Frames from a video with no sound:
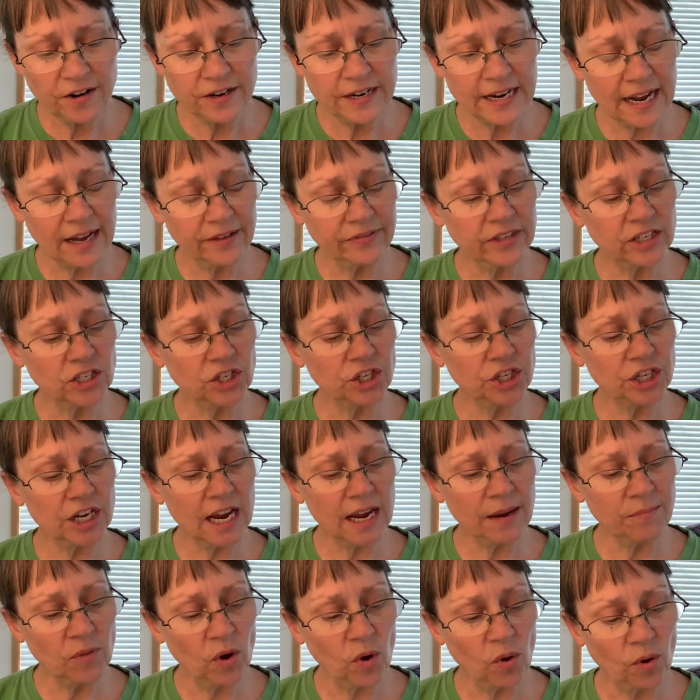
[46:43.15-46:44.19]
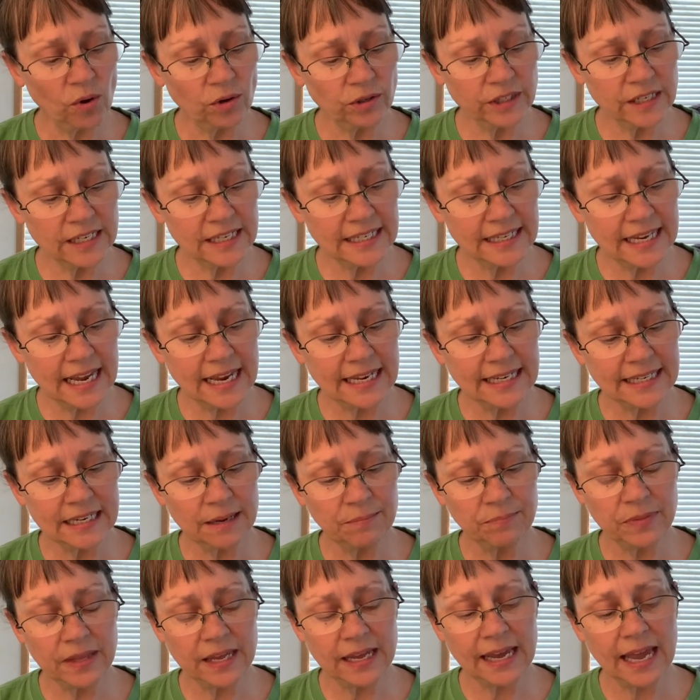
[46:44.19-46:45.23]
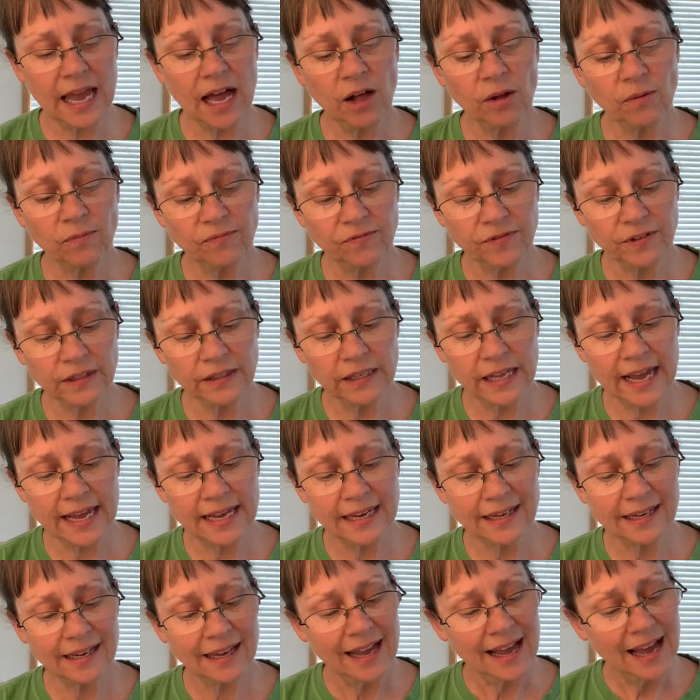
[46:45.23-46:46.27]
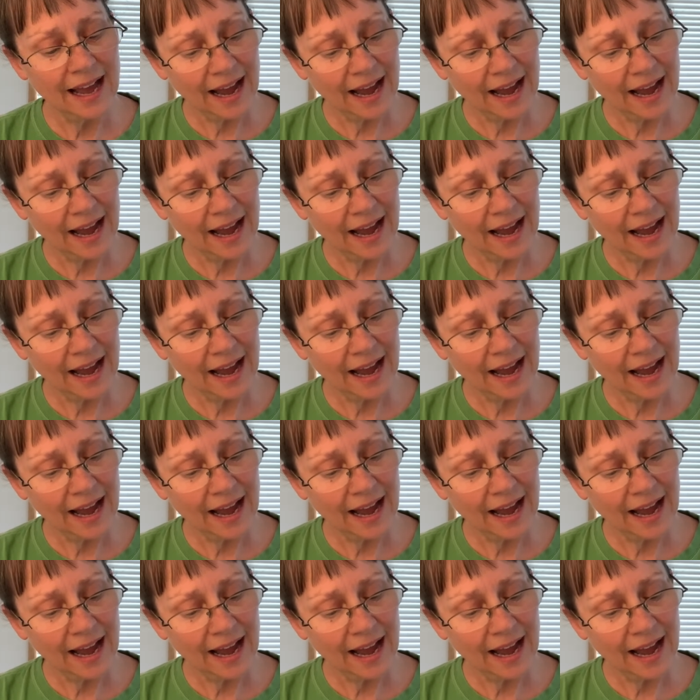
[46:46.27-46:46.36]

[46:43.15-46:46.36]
down the shame hole to say something helpful like,